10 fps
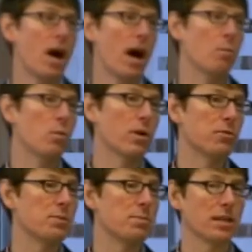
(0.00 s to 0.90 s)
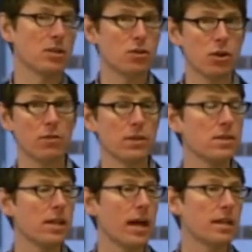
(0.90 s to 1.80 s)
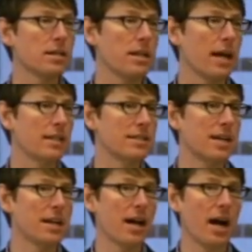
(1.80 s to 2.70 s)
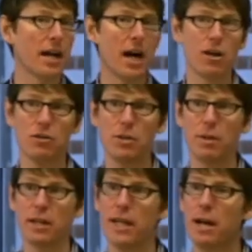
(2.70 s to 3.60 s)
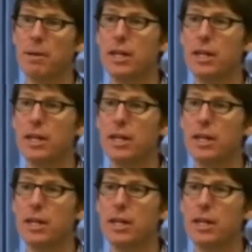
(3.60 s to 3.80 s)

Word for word: um, with respect to service that, that uh, I got or something like that.